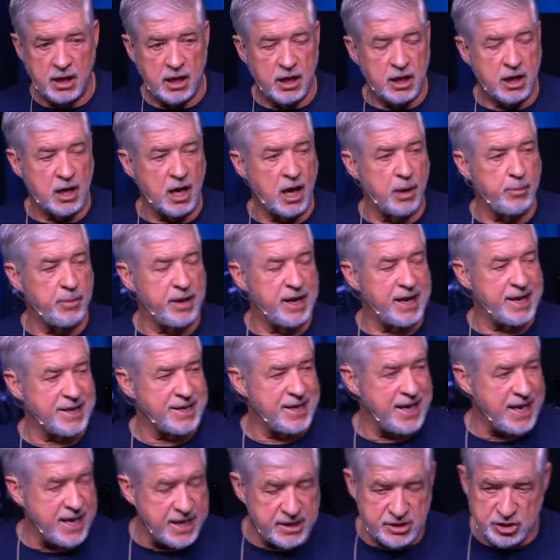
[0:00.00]
coming
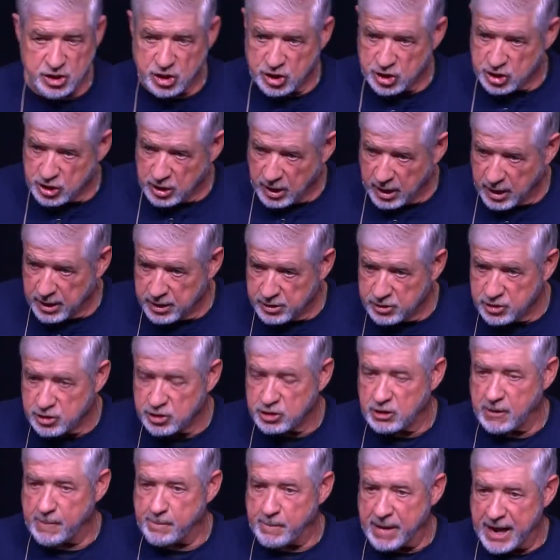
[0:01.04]
against us
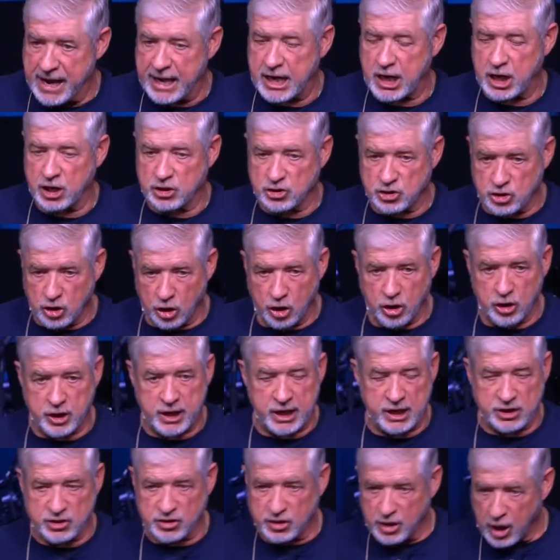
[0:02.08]
to make us look
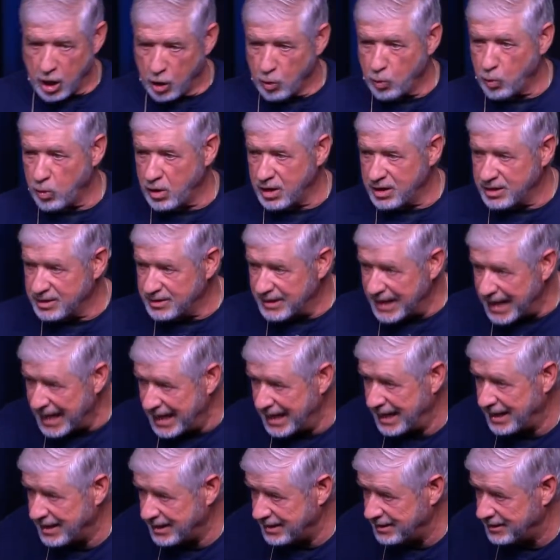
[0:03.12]
as though we're
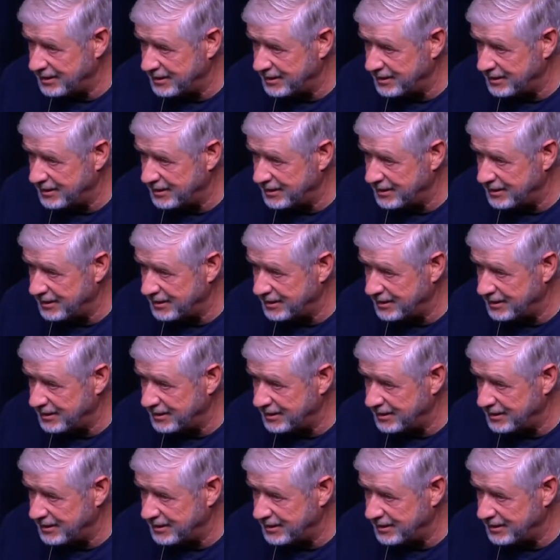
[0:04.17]
dead.